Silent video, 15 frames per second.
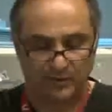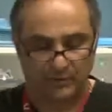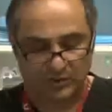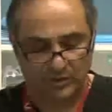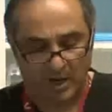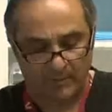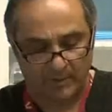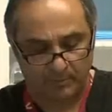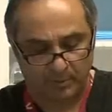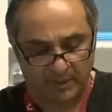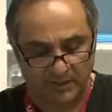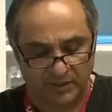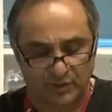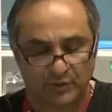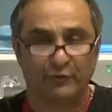you saw me
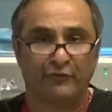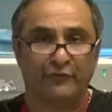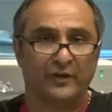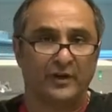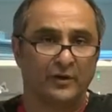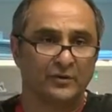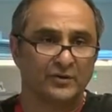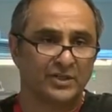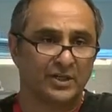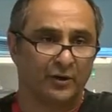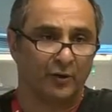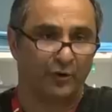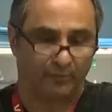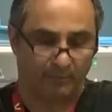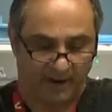place 2 fingers
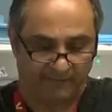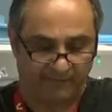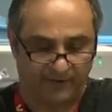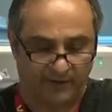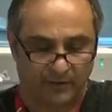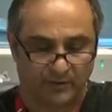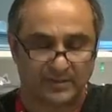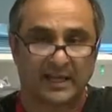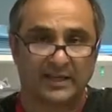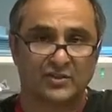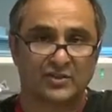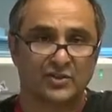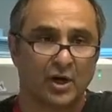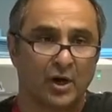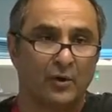here, or my fingers like
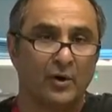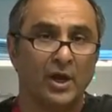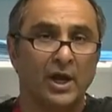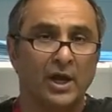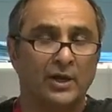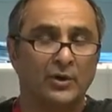so,